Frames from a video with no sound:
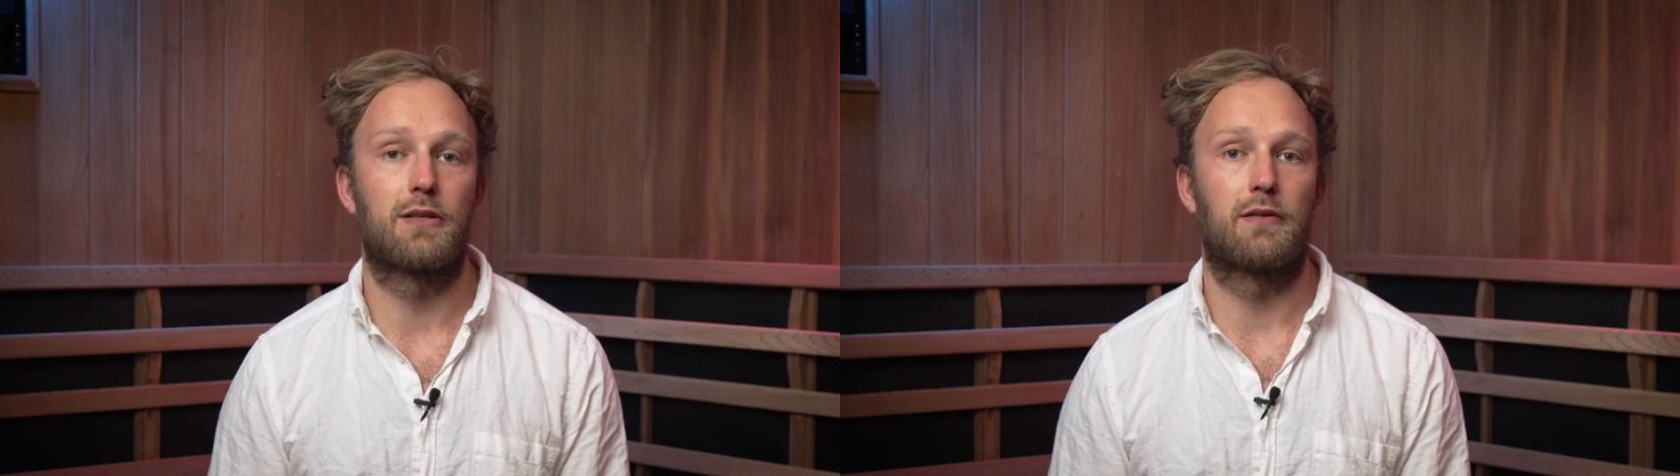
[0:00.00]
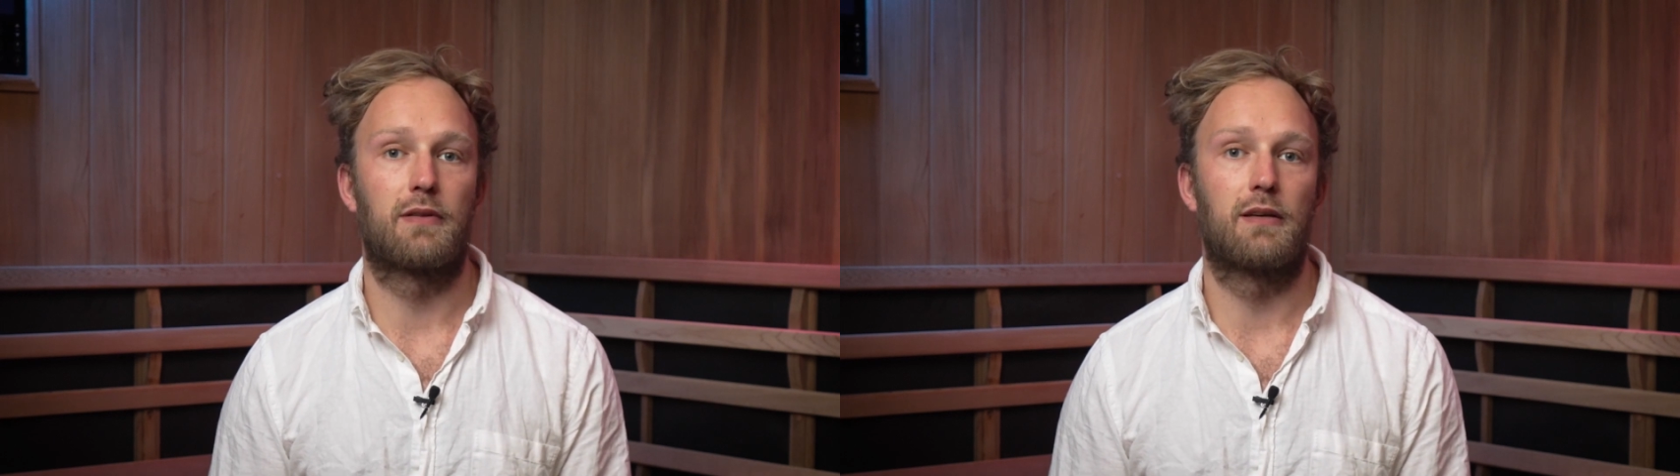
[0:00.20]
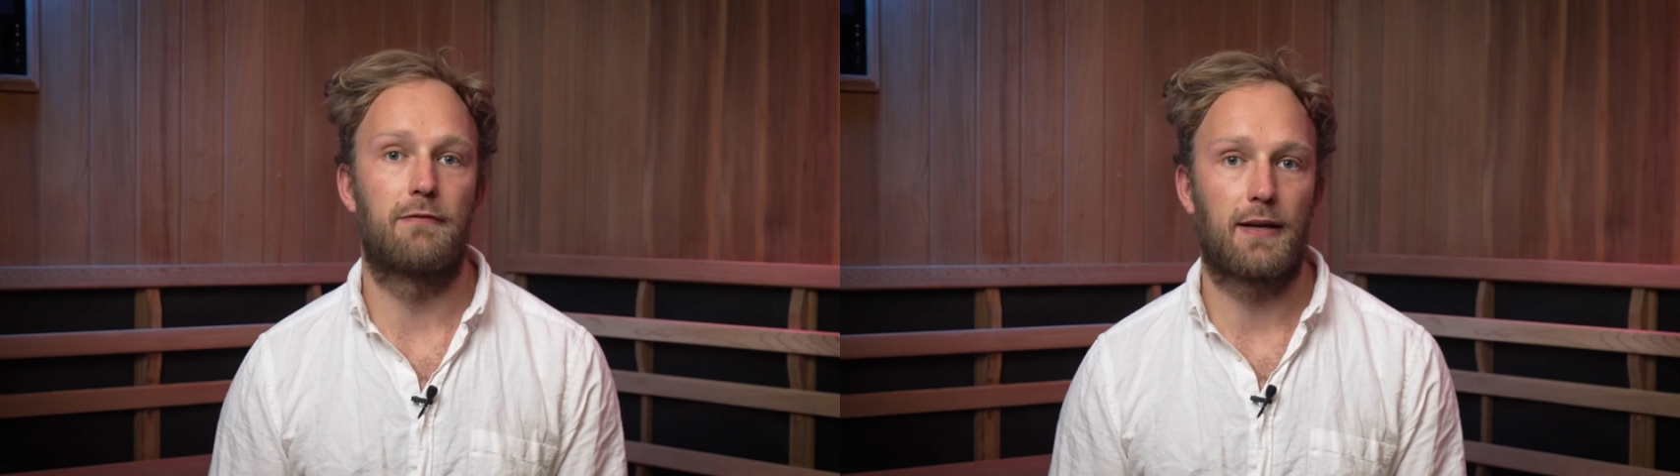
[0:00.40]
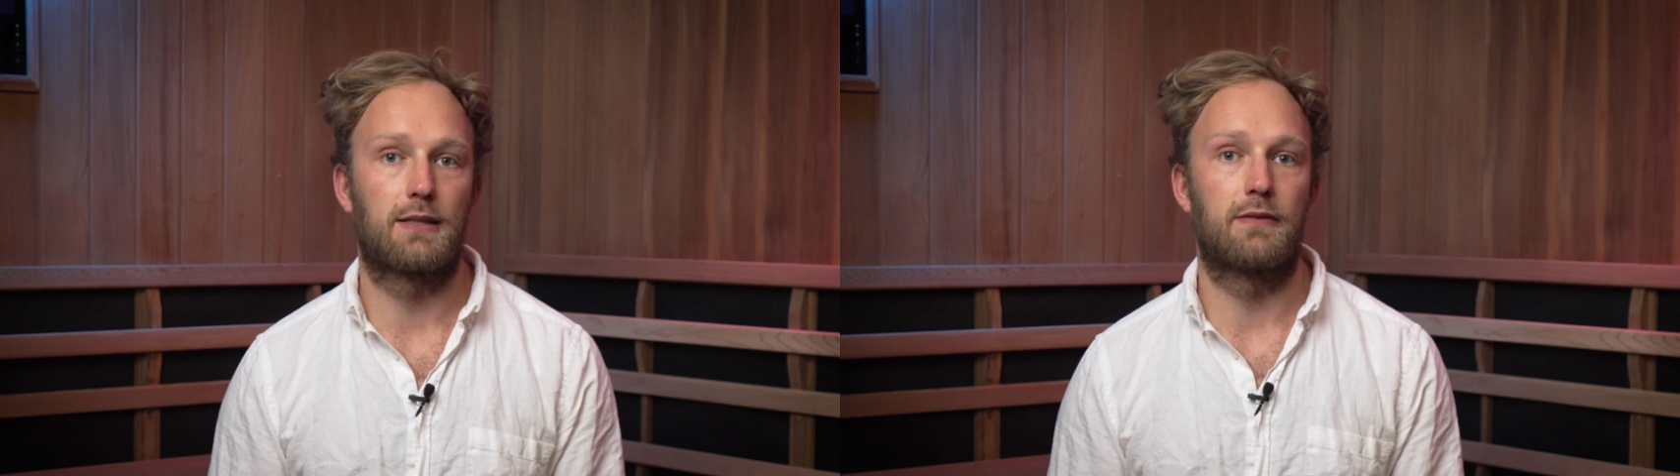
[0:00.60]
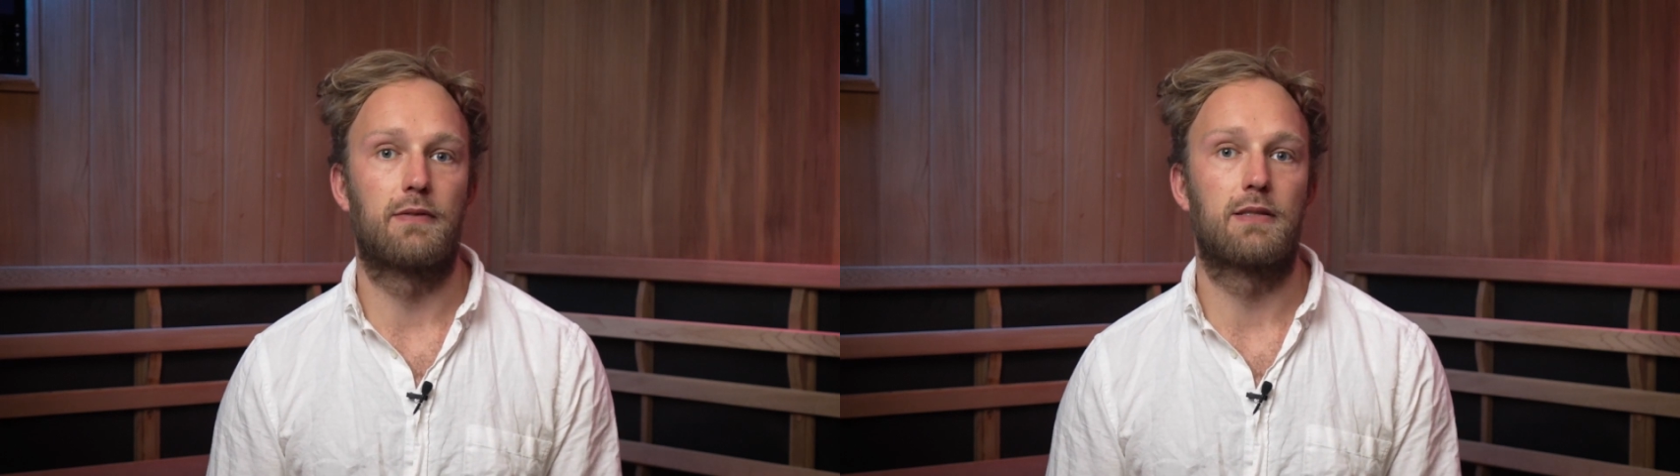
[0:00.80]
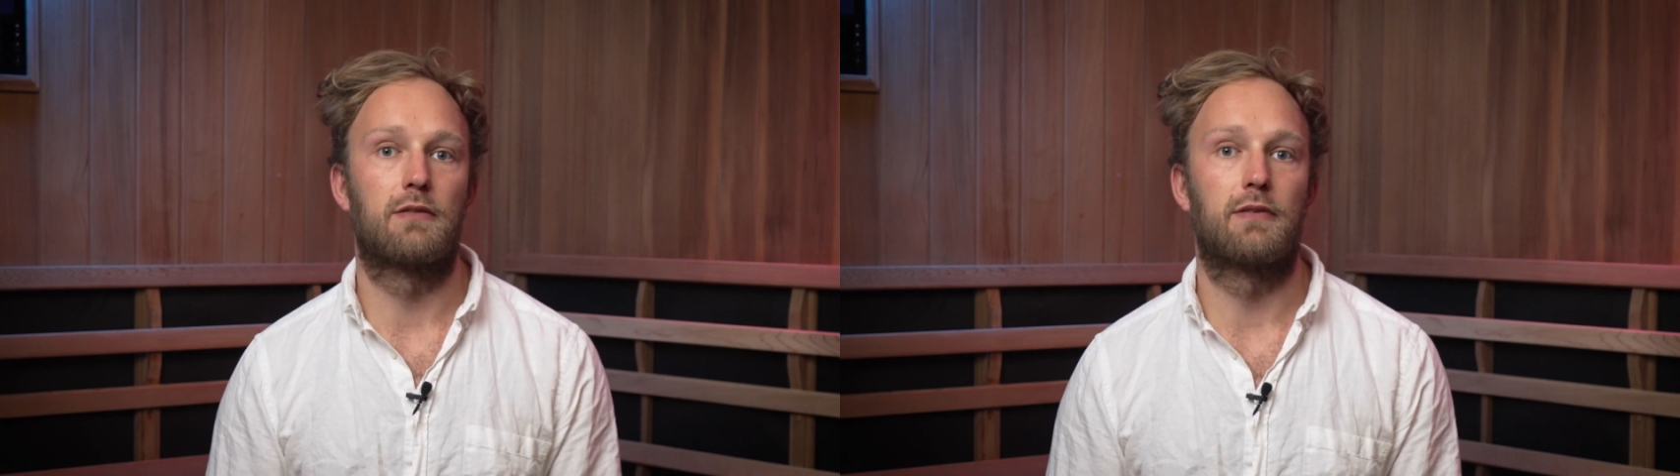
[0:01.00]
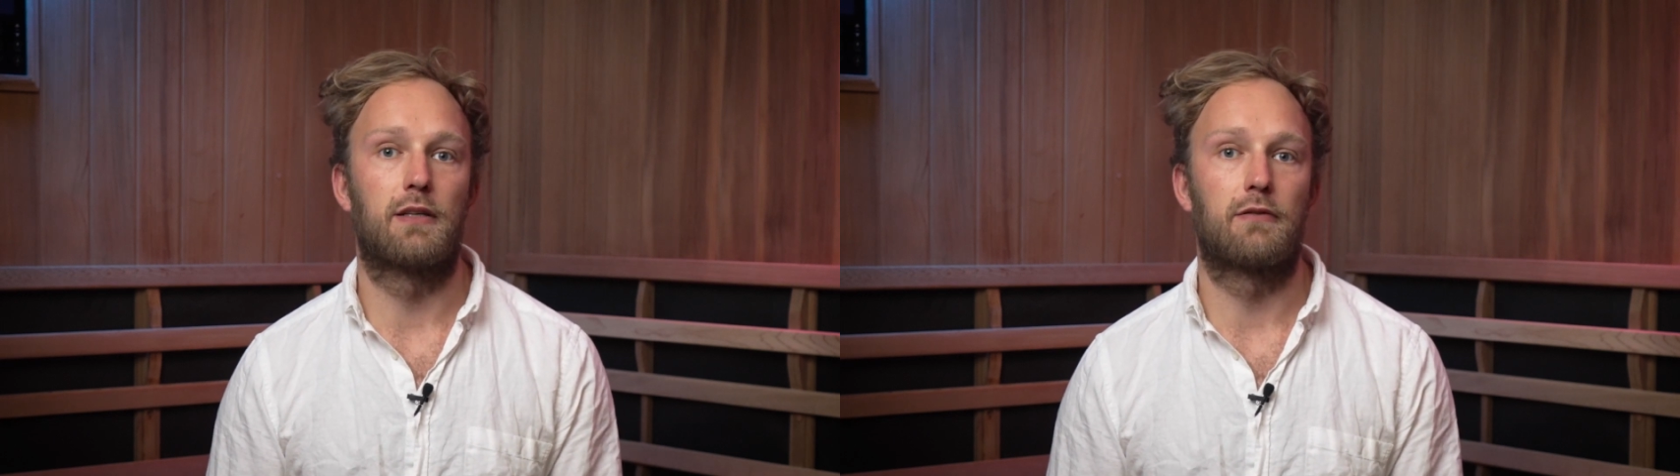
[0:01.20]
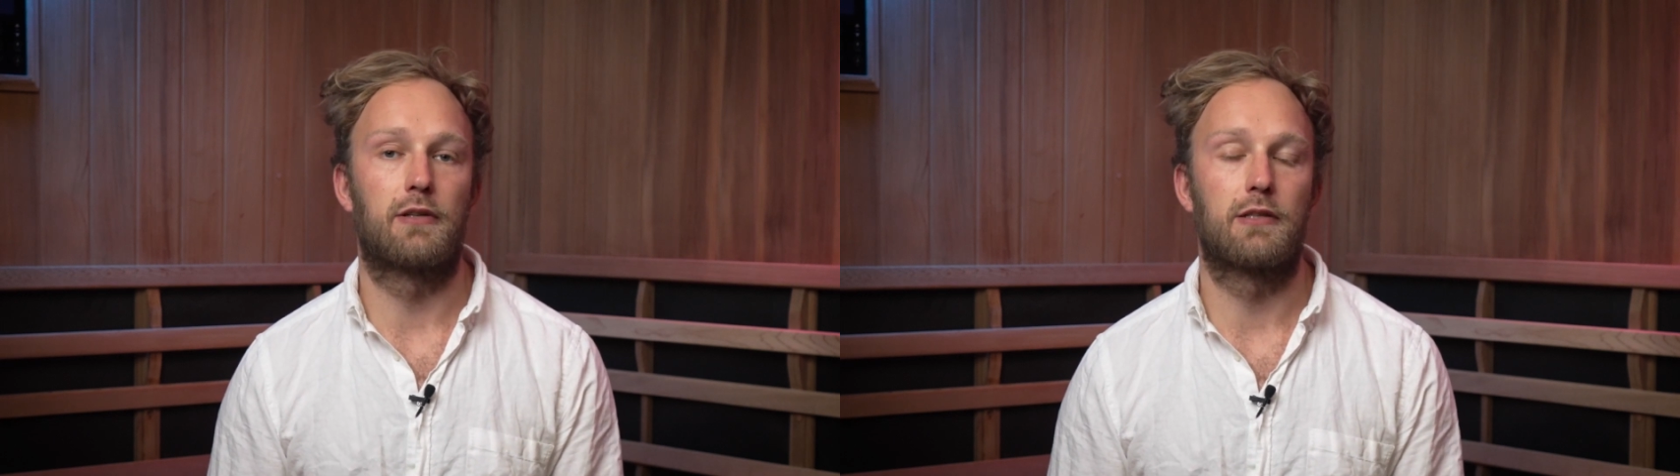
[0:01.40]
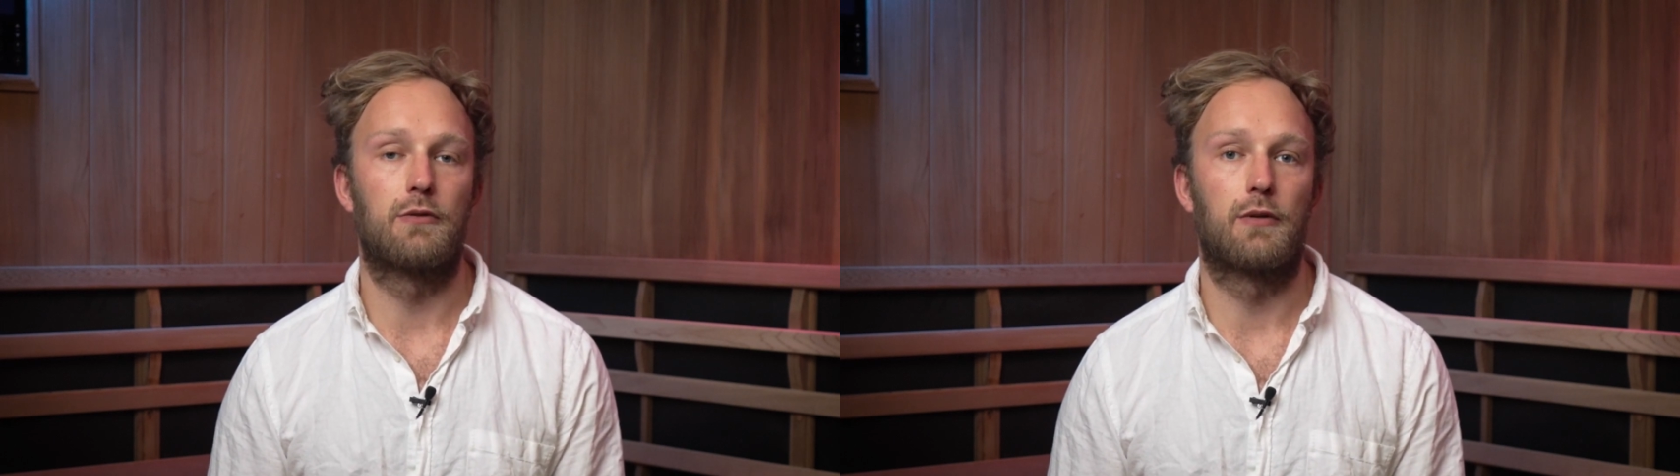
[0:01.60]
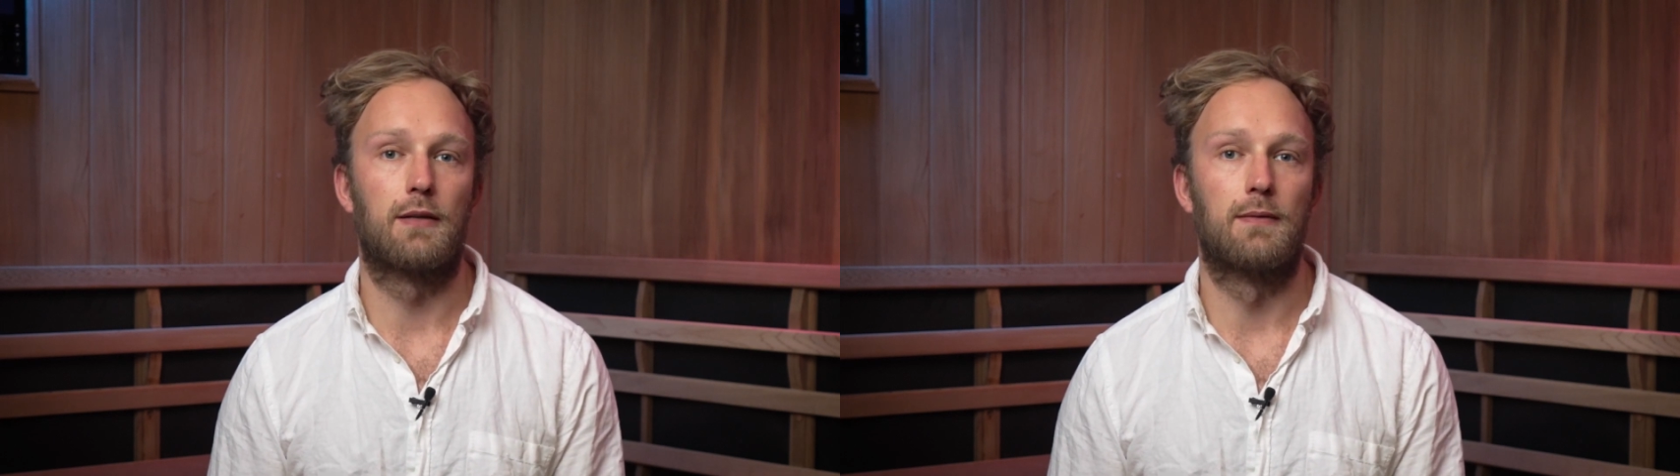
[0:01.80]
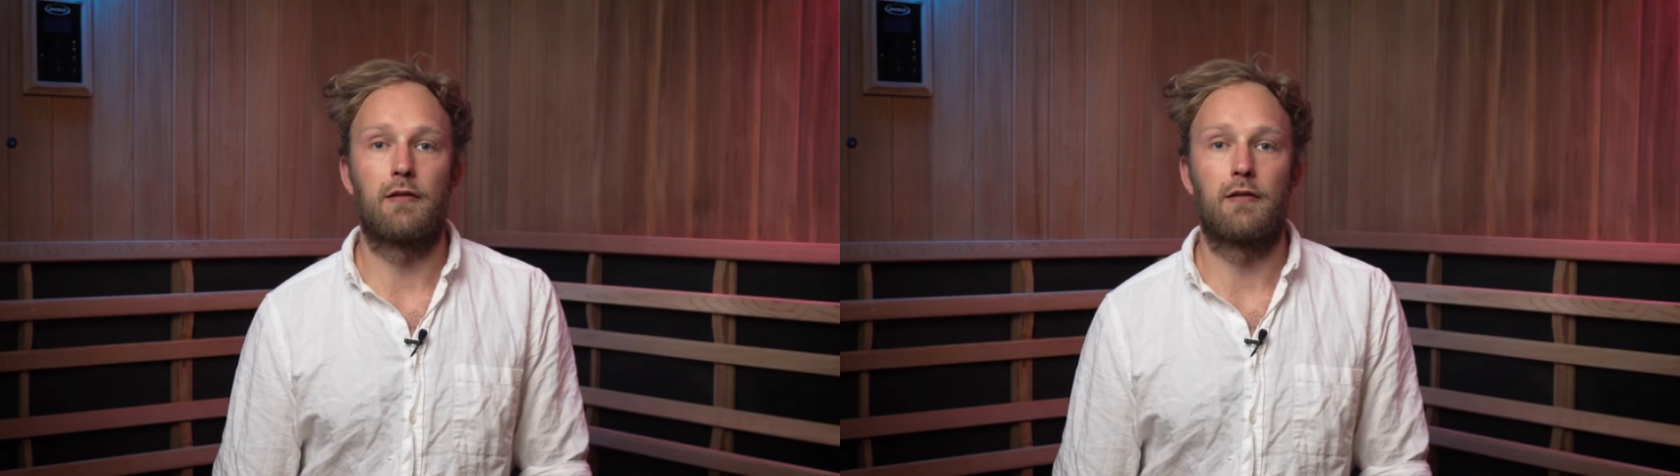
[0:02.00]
of the effectiveness of an infrared sauna.